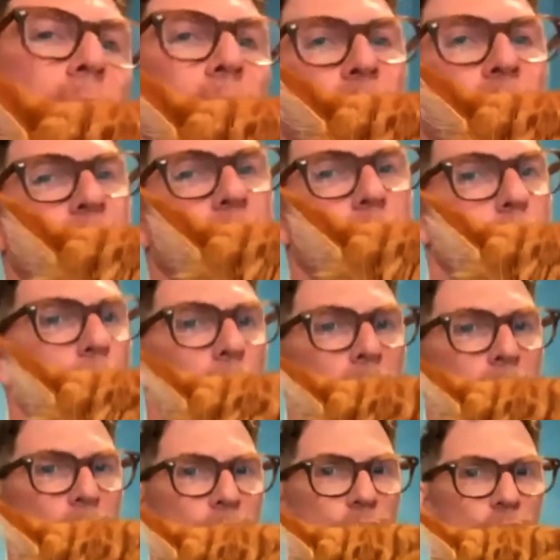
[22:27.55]
can check him out on
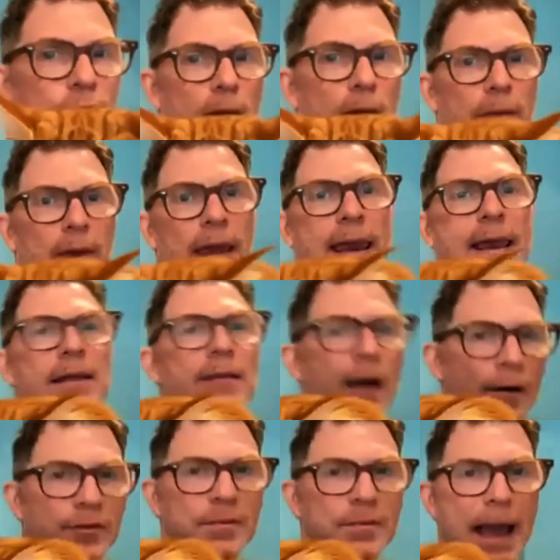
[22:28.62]
Instagram. He
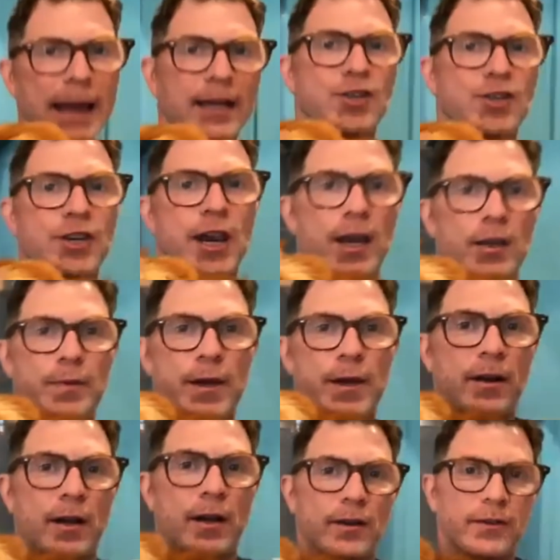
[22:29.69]
loves mac and cheese
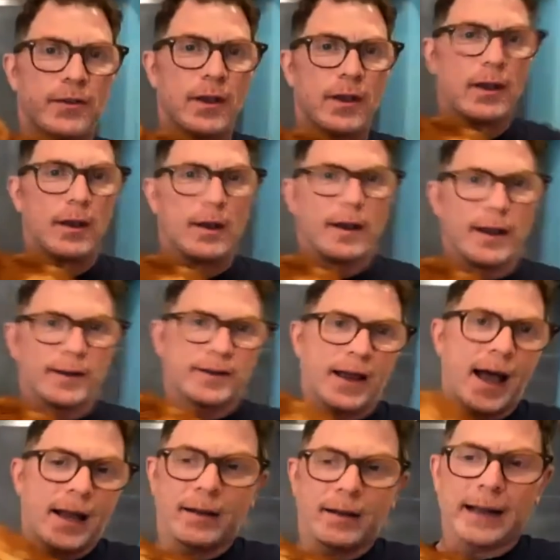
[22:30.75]
because it's
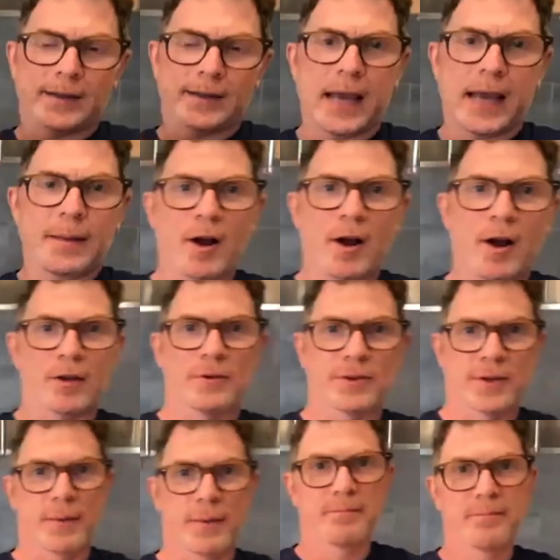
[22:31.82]
kind of like the same color as
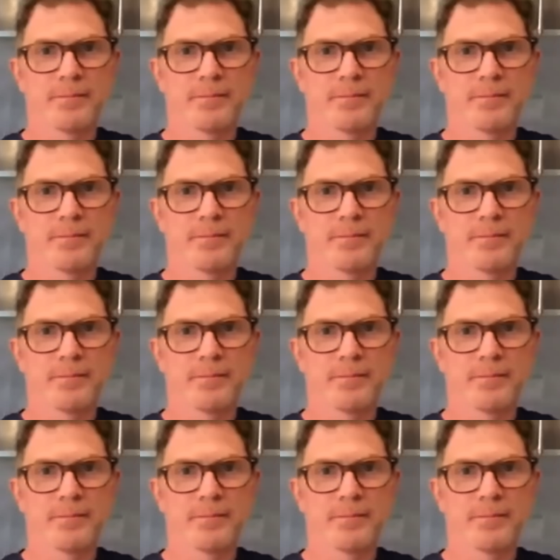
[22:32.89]
him.